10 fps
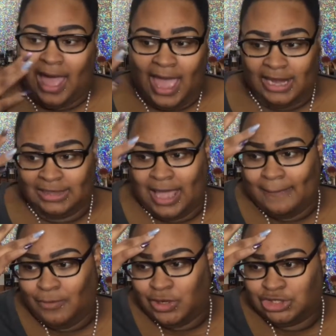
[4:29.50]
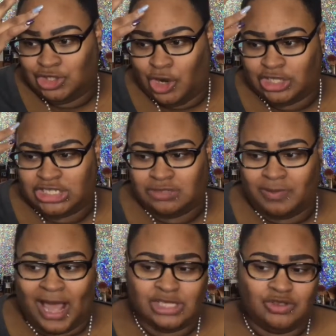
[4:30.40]
I had a lot more dark
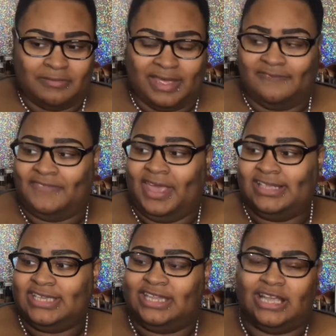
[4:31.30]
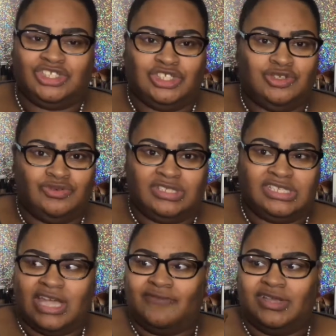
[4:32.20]
spots on my face, and I just use
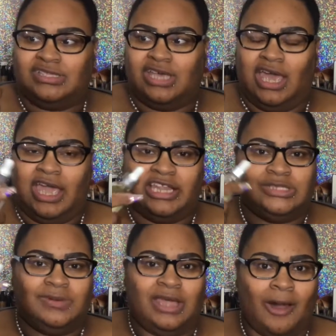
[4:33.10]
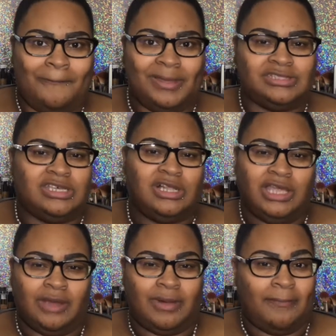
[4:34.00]
this every day, and it's been helping to
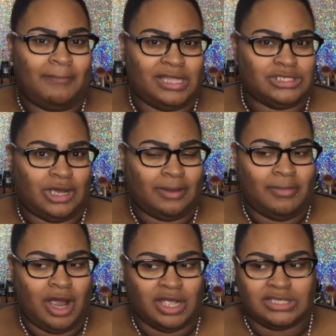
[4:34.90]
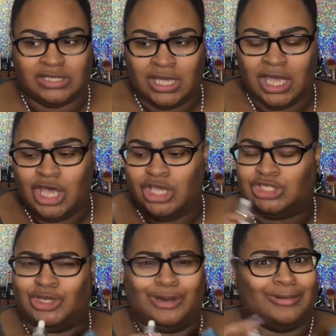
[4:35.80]
clear up my dark marks.
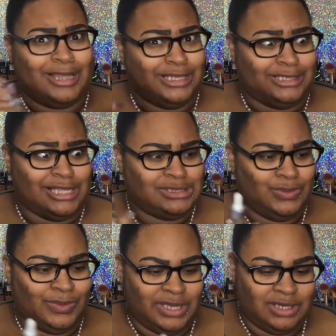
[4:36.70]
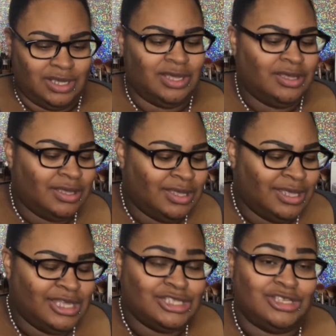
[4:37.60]
So I think that's a win.
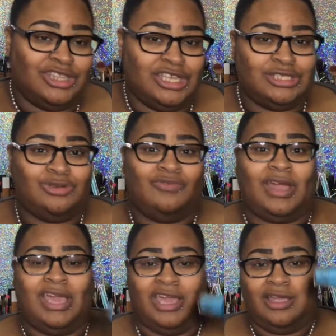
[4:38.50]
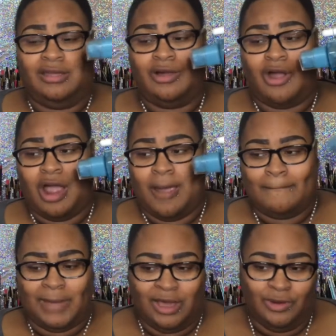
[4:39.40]
So these two right here are
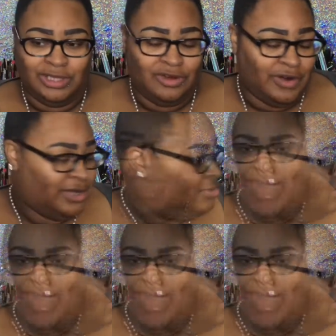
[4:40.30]
my holy grail.